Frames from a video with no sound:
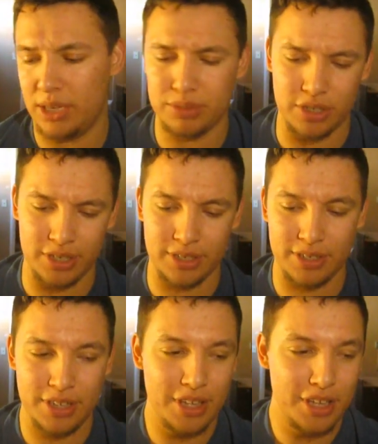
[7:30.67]
I'm sorry.
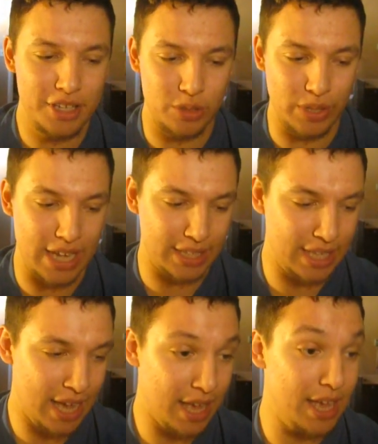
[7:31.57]
So we got
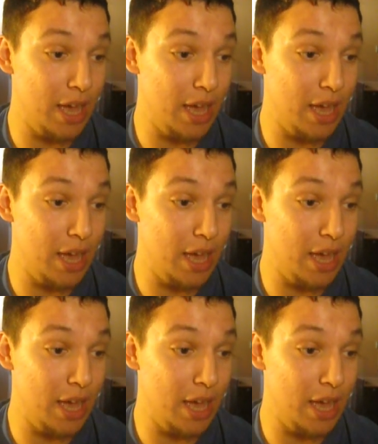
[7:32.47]
that,